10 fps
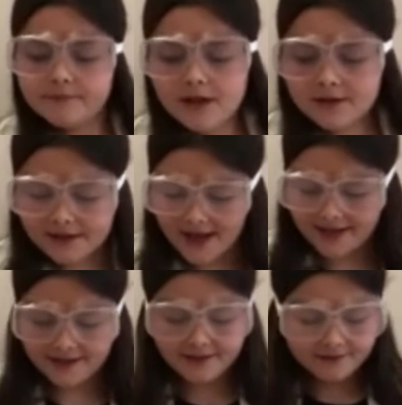Okay,
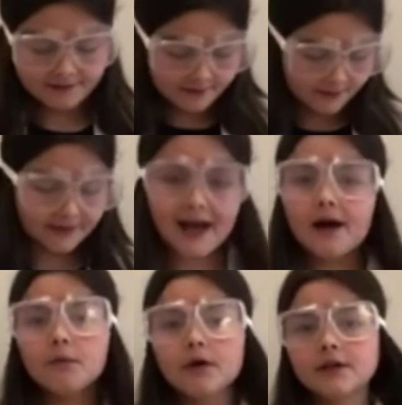so now
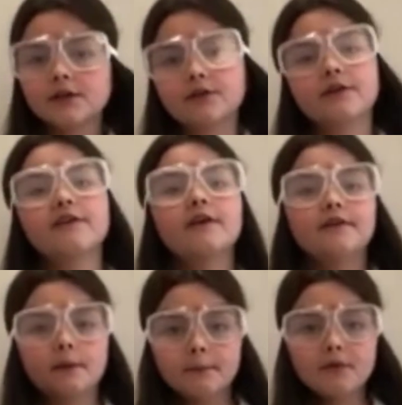what you do,
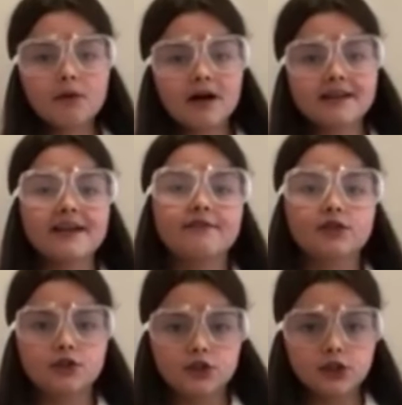number 1, if
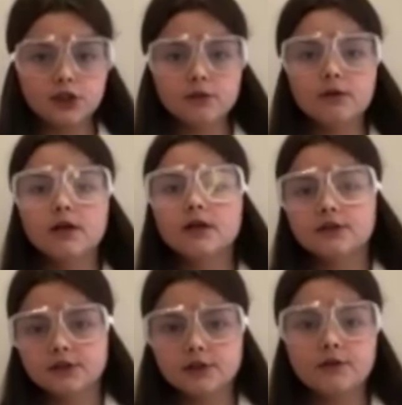you're new
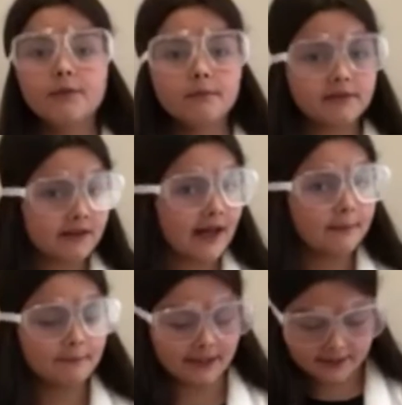to
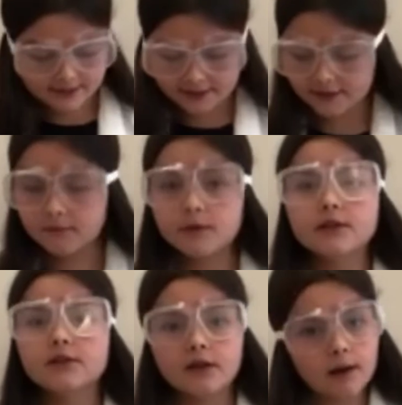slime making, which
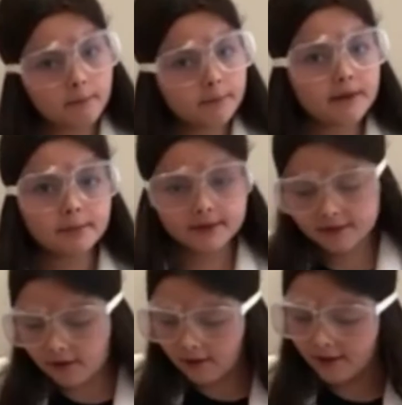some people
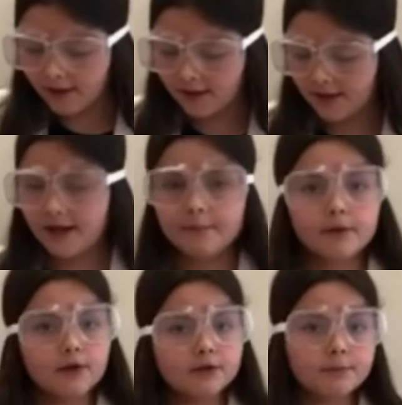are, I'm
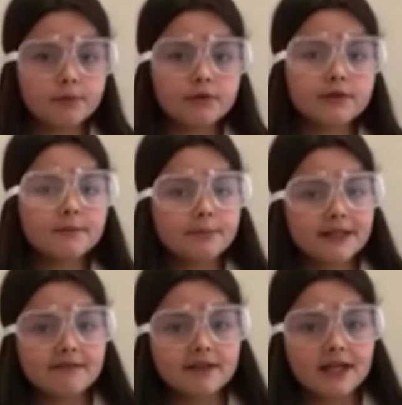going to pour some
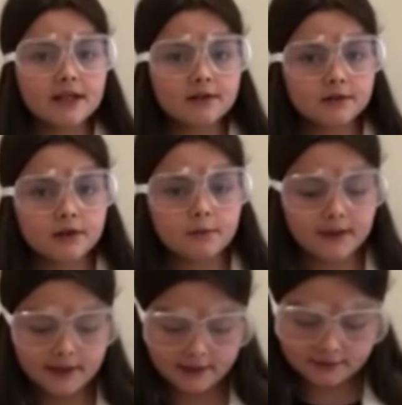PVA glue
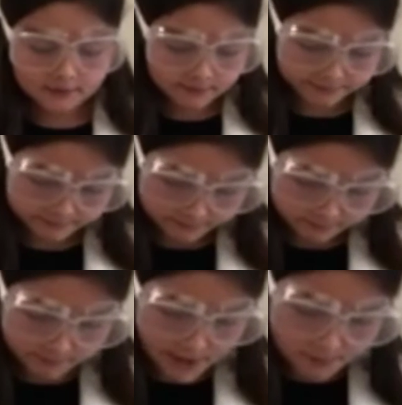in my